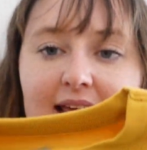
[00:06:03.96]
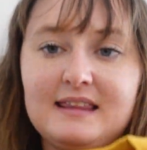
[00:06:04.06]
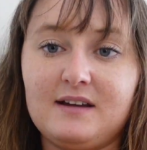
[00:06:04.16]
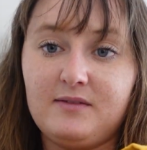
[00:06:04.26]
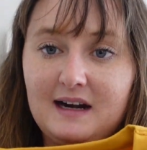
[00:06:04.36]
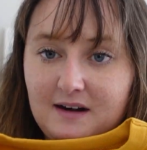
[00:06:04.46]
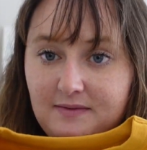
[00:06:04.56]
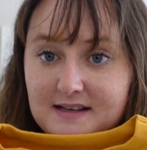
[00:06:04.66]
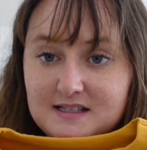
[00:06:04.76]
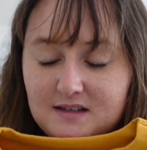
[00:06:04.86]
I think very
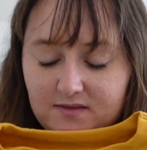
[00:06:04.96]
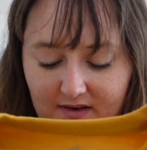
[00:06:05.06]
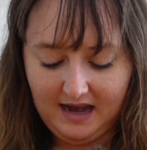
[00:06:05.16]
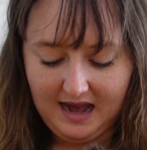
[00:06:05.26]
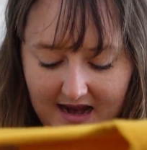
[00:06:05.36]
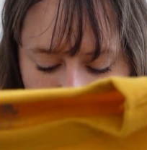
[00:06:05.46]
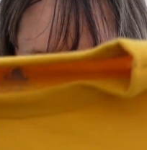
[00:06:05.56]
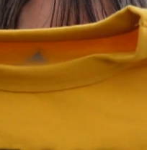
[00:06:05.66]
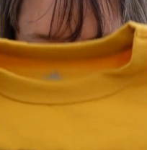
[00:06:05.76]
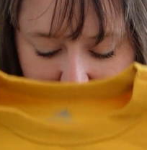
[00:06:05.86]
festive.
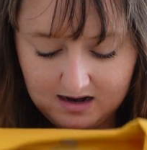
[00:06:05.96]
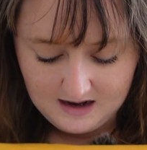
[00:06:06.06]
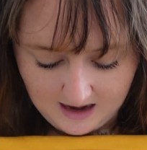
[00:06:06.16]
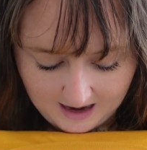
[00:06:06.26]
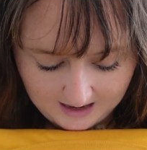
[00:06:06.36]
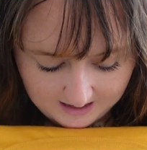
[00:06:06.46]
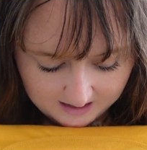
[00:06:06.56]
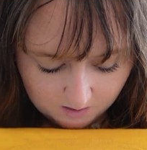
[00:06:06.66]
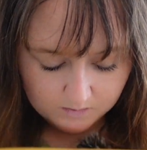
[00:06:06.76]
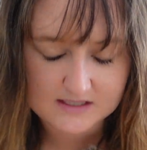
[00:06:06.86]
And
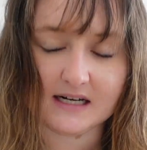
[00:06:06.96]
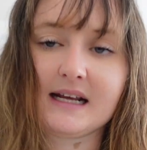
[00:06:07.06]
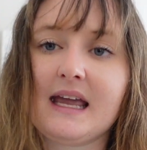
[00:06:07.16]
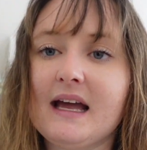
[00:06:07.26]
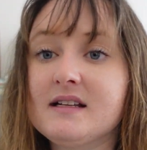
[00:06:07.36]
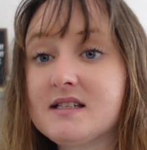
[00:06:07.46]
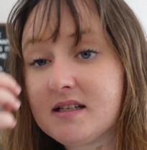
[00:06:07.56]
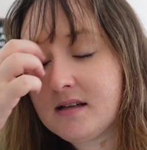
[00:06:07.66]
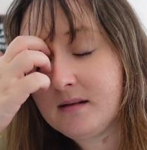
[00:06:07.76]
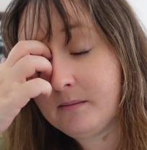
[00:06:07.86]
I was gonna
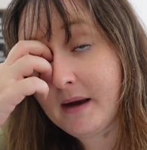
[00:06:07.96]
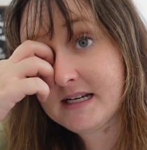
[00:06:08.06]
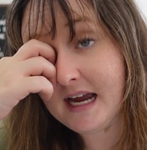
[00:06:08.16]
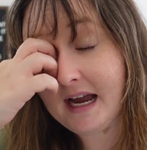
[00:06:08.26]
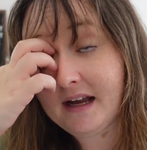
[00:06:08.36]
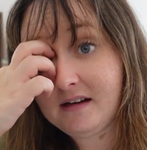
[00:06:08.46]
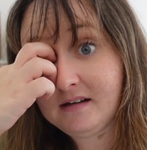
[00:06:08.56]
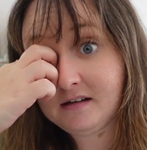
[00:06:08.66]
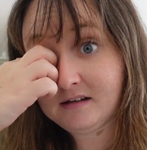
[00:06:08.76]
get my dad